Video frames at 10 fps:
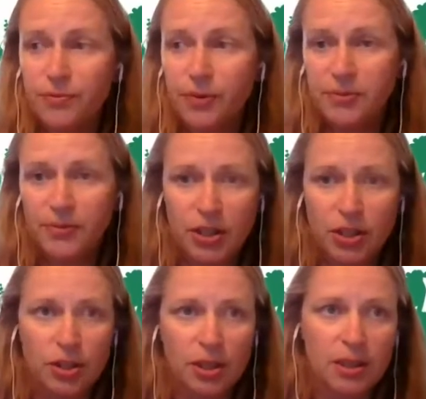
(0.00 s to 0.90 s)
Farming for
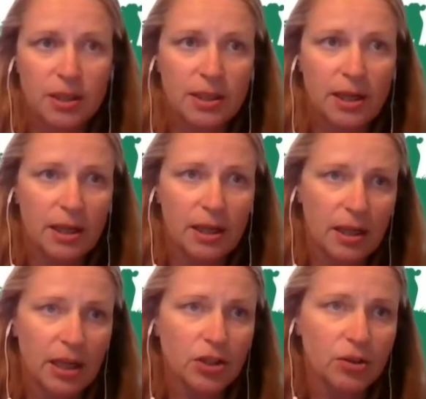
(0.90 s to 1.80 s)
Nature is a
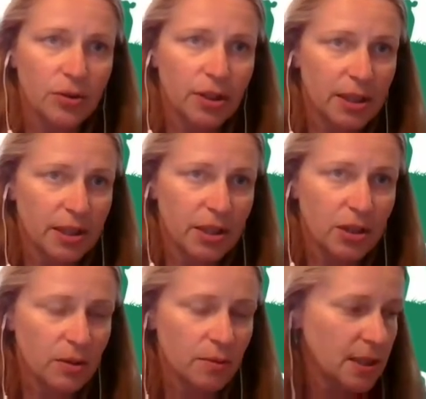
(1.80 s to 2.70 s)
national
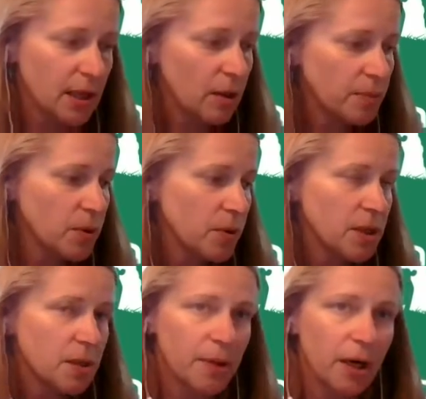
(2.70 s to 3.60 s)
organisation that was set up to
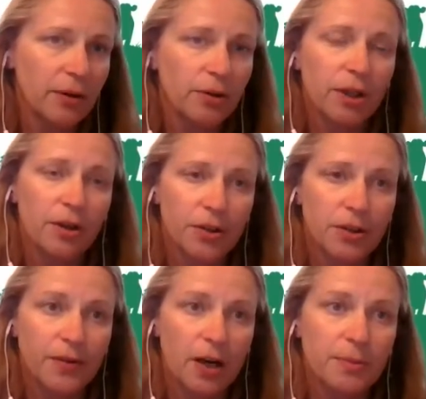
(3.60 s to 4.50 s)
inspire and encourage
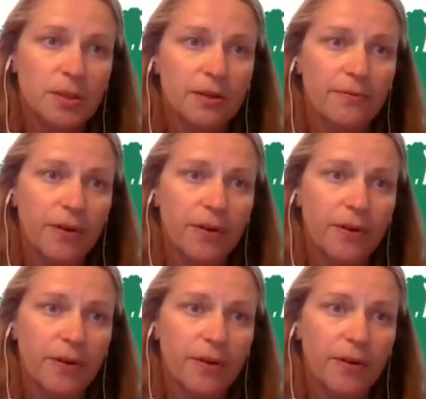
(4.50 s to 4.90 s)
farmers that